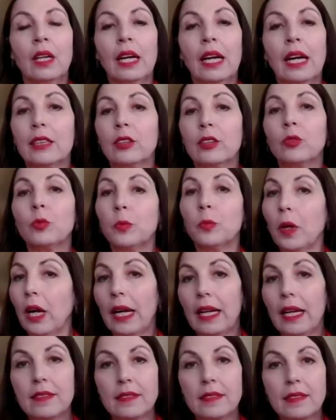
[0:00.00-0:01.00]
And
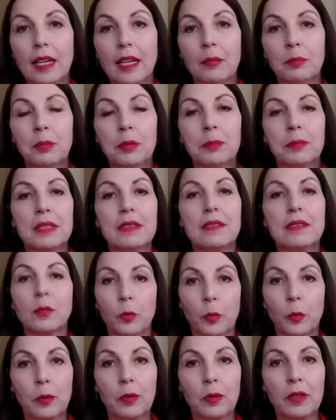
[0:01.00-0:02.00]
as time permits,
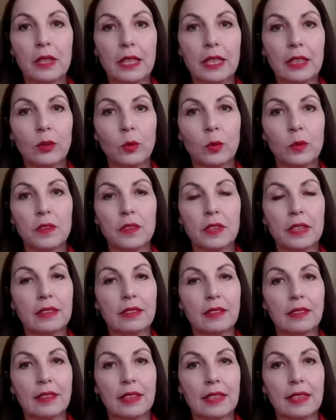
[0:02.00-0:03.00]
we will then also
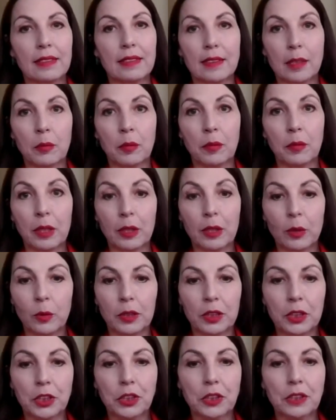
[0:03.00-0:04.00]
entertain some of the
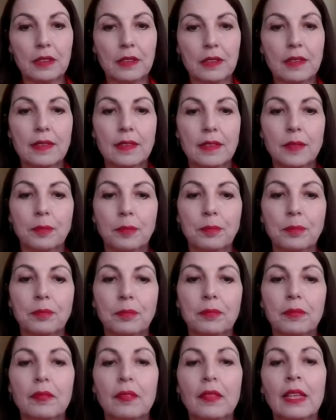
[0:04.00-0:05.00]
questions.
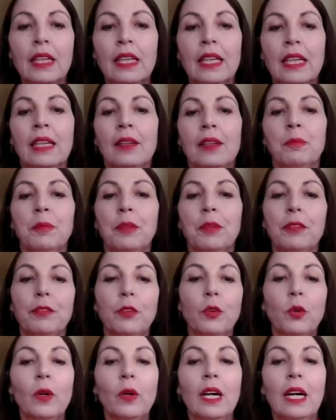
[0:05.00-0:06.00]

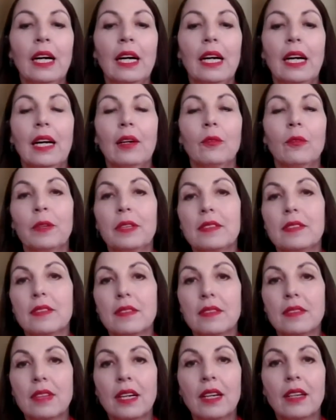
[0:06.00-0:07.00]
Before we
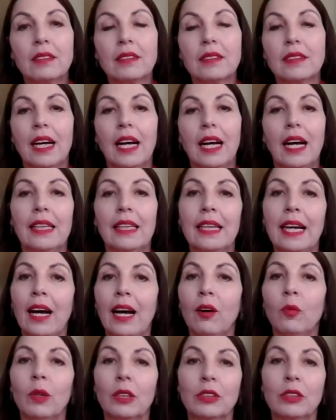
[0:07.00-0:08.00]
start, I
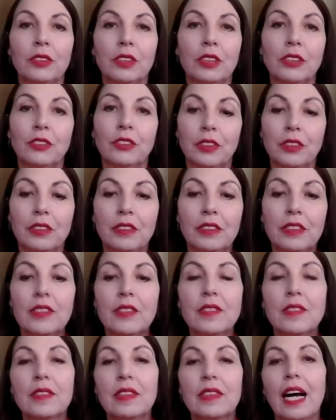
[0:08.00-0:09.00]
now want to
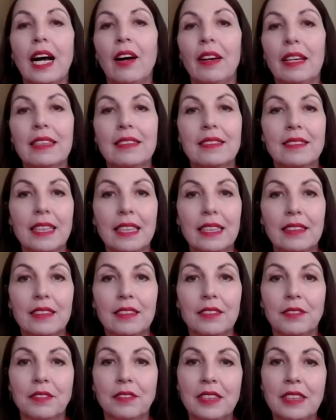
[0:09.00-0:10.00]
introduce our
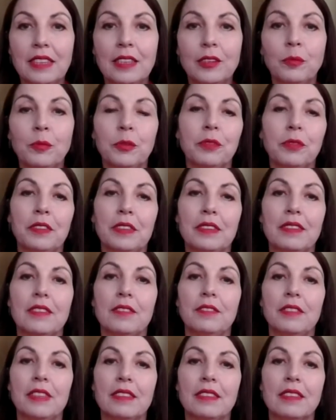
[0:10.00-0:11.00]
Executive Dean, Professor
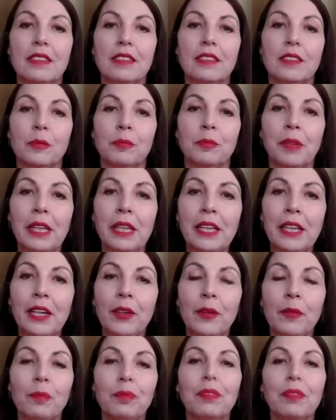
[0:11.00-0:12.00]
Wessel
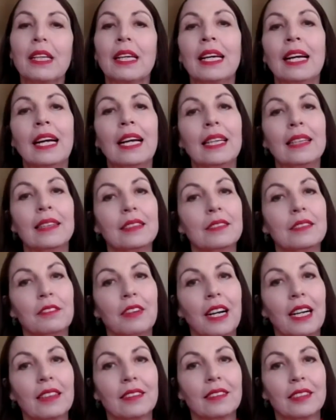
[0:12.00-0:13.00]
Domingo, and
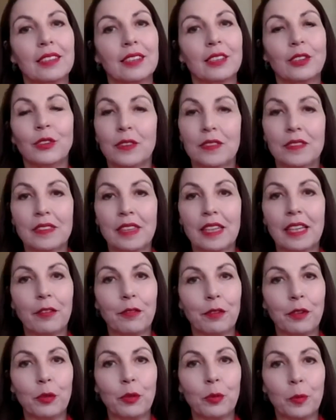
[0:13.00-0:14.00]
invite her to say a
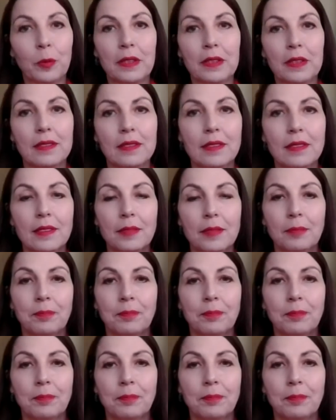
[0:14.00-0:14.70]
few words.